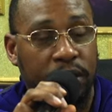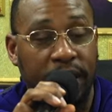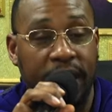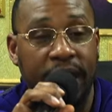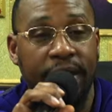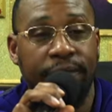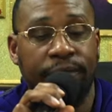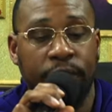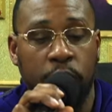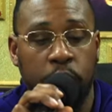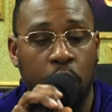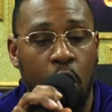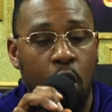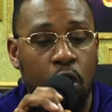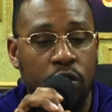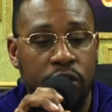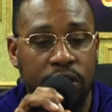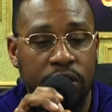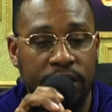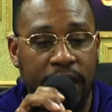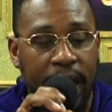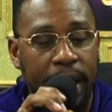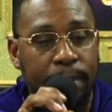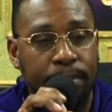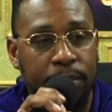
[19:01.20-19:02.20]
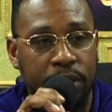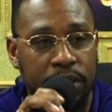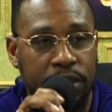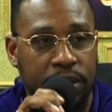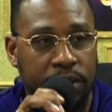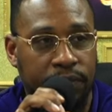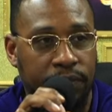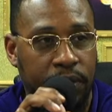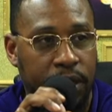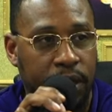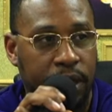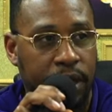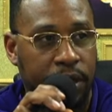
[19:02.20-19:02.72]
They've lost that much
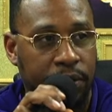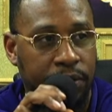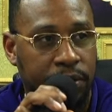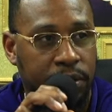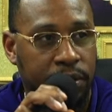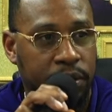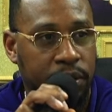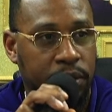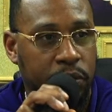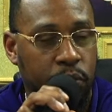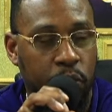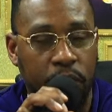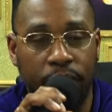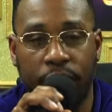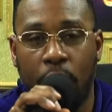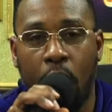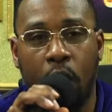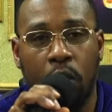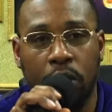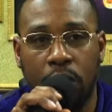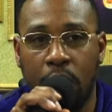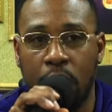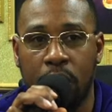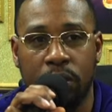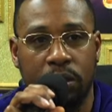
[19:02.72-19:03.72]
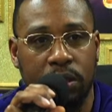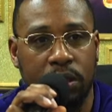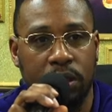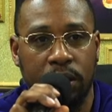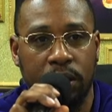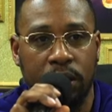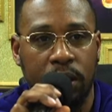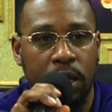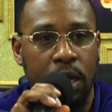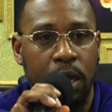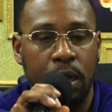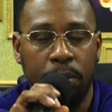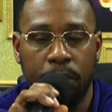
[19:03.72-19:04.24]
of their heritage. We've all lost it.
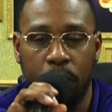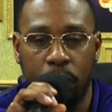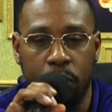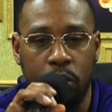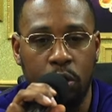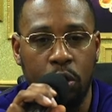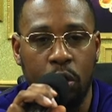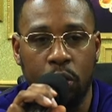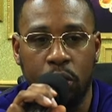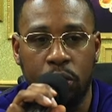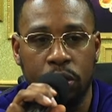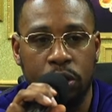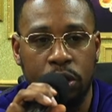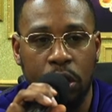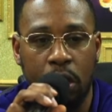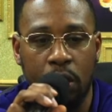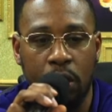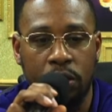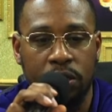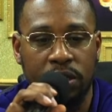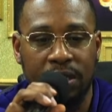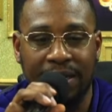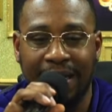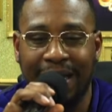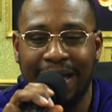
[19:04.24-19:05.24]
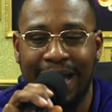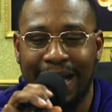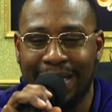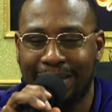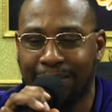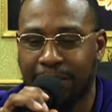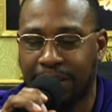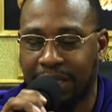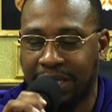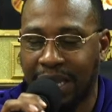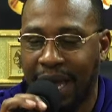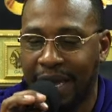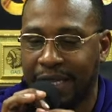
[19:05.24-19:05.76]
But when you go to Charleston, they got
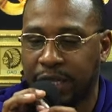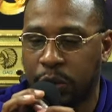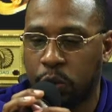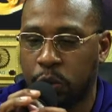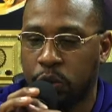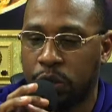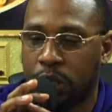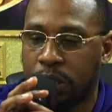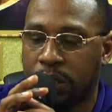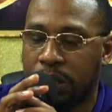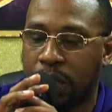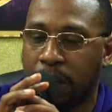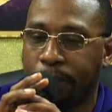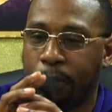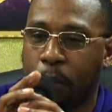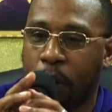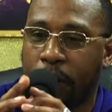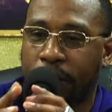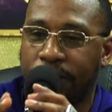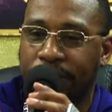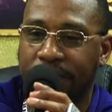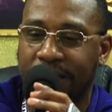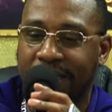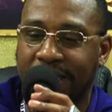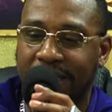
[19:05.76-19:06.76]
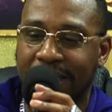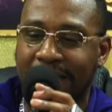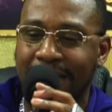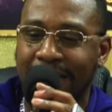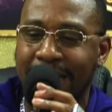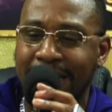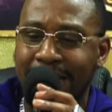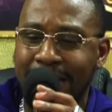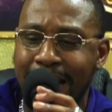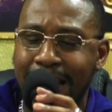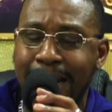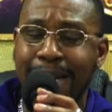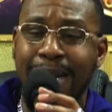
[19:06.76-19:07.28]
statues of Denmark Vesey
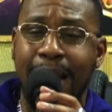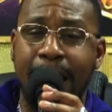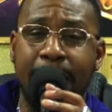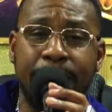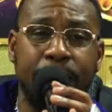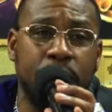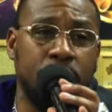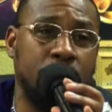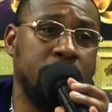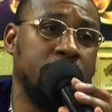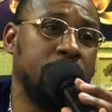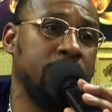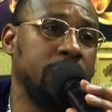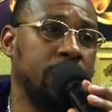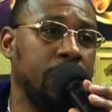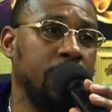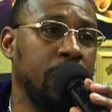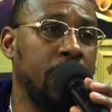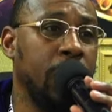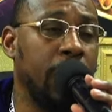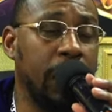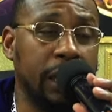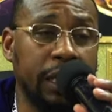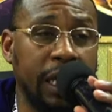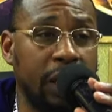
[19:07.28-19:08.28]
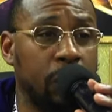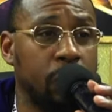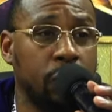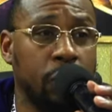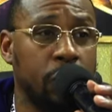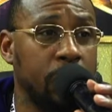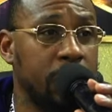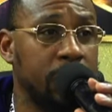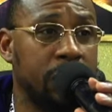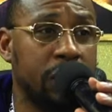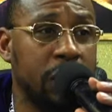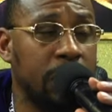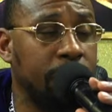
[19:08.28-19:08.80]
in their neighborhood. And they don't know
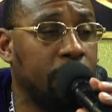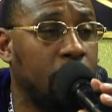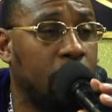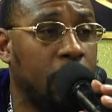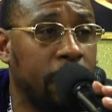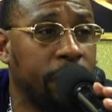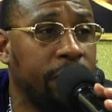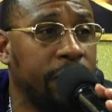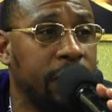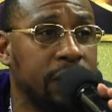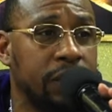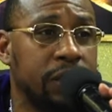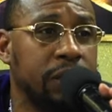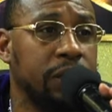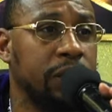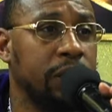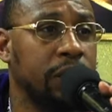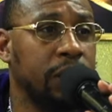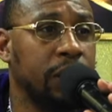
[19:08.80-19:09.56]
that's Denmark Vesey.